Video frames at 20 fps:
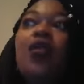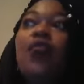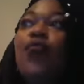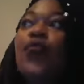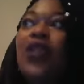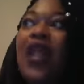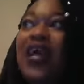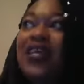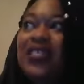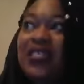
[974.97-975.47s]

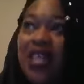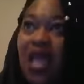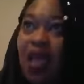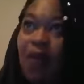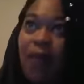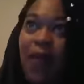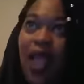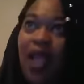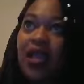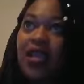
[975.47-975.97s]
when I
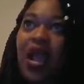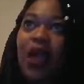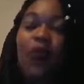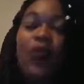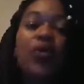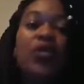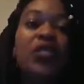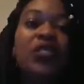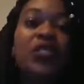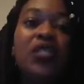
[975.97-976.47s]
sat back and I
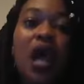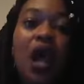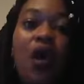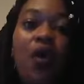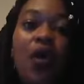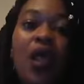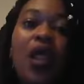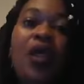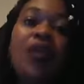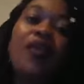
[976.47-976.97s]
really
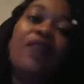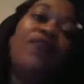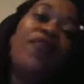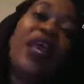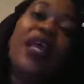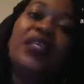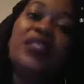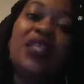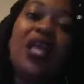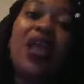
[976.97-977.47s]
saw the
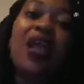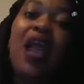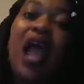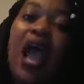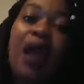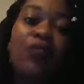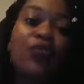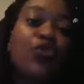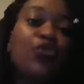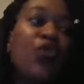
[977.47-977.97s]
things that
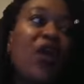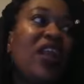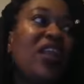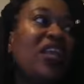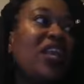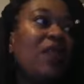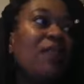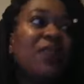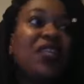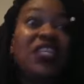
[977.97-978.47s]
God was trying
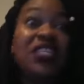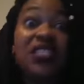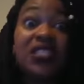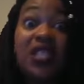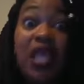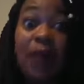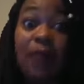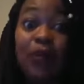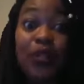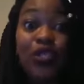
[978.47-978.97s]
to get me to
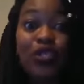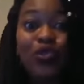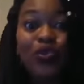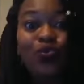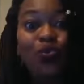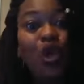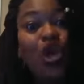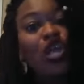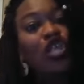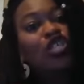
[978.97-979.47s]
step
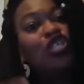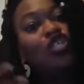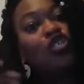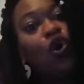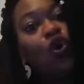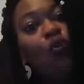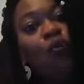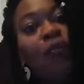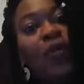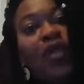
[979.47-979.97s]
into
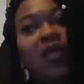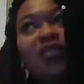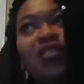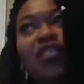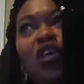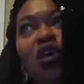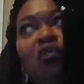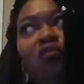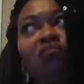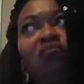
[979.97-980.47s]
so
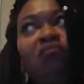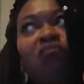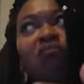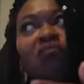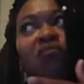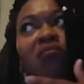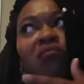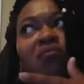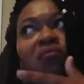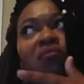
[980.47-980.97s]

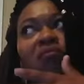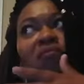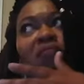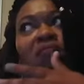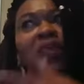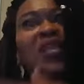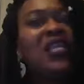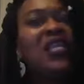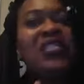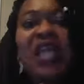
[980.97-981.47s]

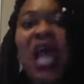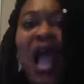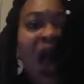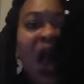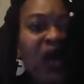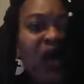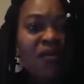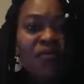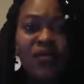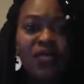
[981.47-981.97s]
many
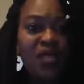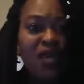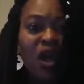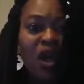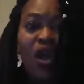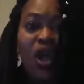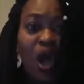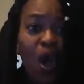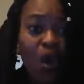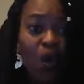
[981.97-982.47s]
times
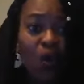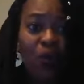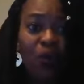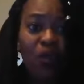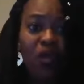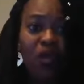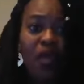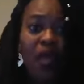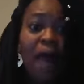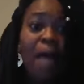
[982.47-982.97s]

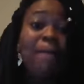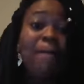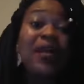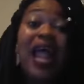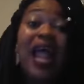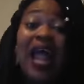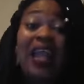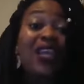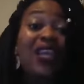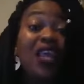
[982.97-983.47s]
ago.
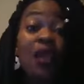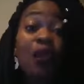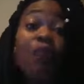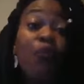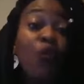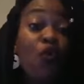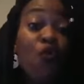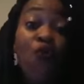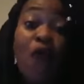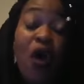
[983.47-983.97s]
But I
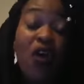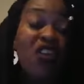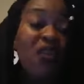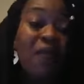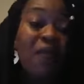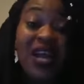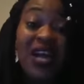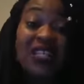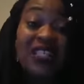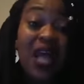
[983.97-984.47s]
didn't move on
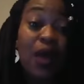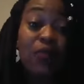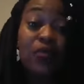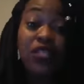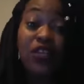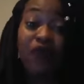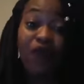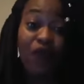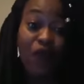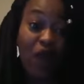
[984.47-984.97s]
it because I
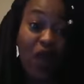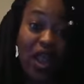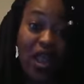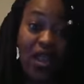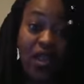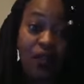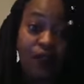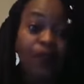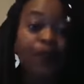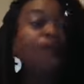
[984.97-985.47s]
was
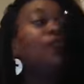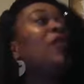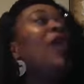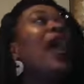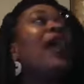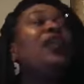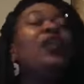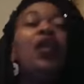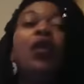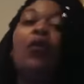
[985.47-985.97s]
afraid.
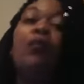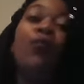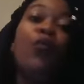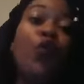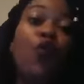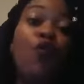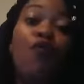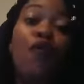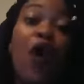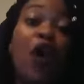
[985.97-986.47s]
I didn't
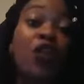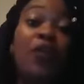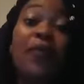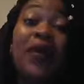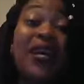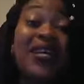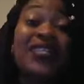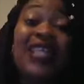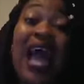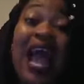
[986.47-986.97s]
move on it
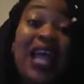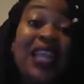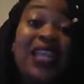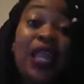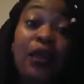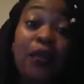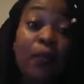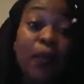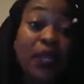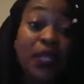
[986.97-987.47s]
because I
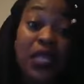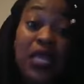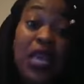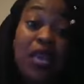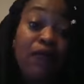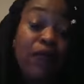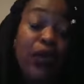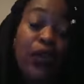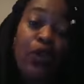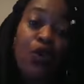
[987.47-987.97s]
didn't
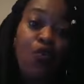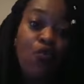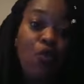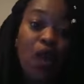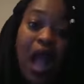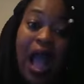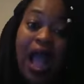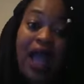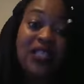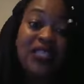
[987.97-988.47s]
believe in who
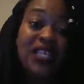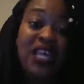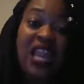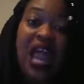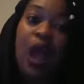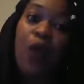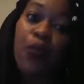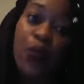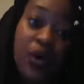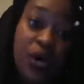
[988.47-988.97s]
God
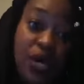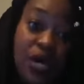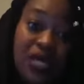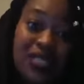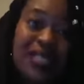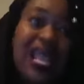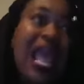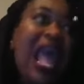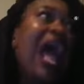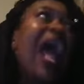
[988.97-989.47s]
said I
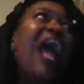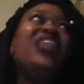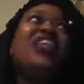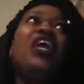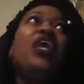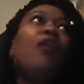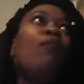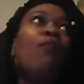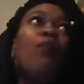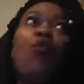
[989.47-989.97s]
was. I
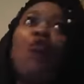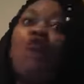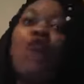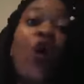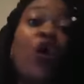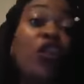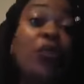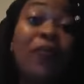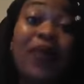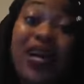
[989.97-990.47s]
didn't move
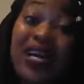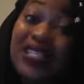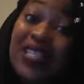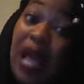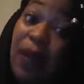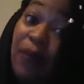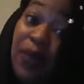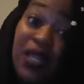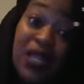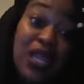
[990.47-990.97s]
on it because
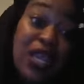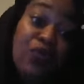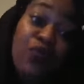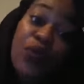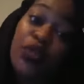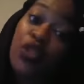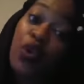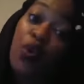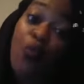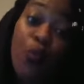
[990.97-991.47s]
I believed
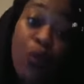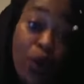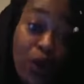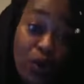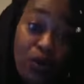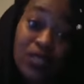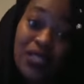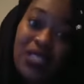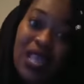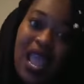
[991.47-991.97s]
what the
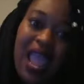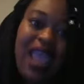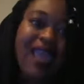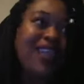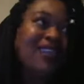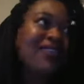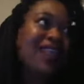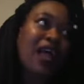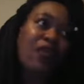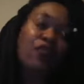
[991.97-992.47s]
world said
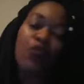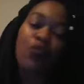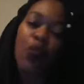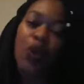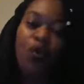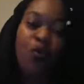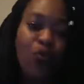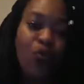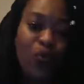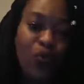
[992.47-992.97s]
and not the
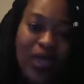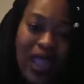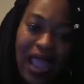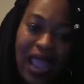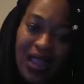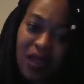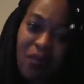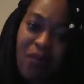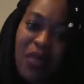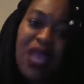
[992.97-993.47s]
one who
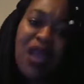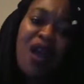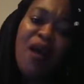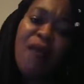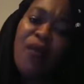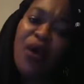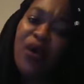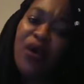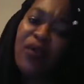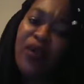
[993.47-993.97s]
created me.
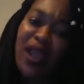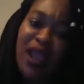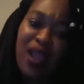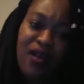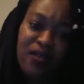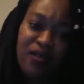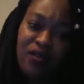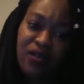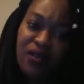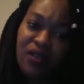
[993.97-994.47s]
Come on
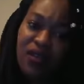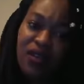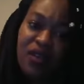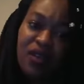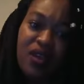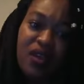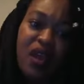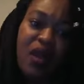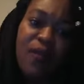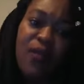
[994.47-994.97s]
now.
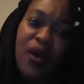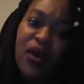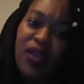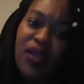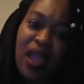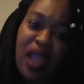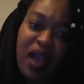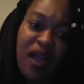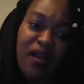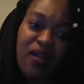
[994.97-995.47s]
Come
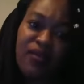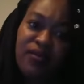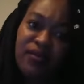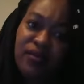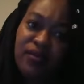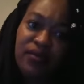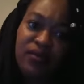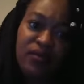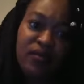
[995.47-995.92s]
on, y'all.